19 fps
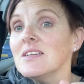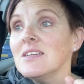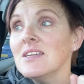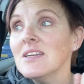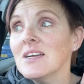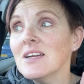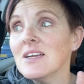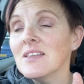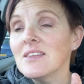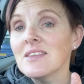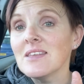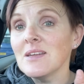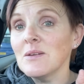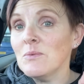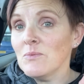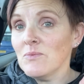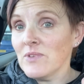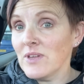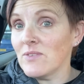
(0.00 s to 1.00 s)
Yeah,
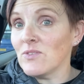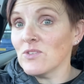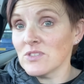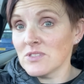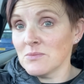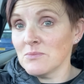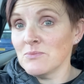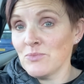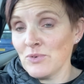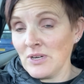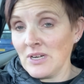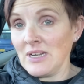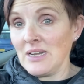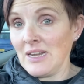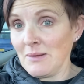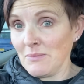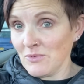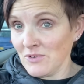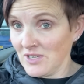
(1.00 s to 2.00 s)
they've got some pretty
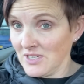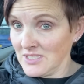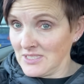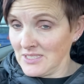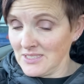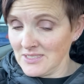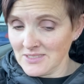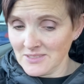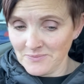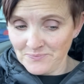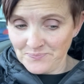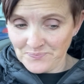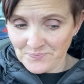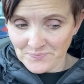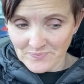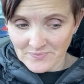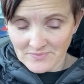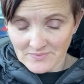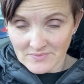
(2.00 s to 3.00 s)
elaborate ideas
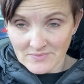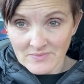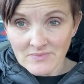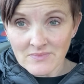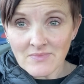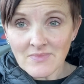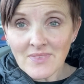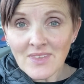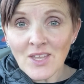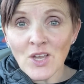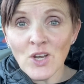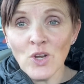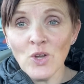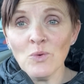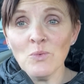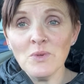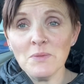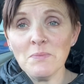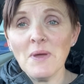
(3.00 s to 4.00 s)

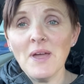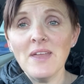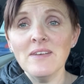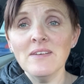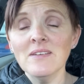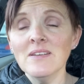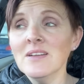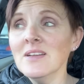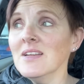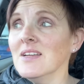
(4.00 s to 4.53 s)
along with Ben.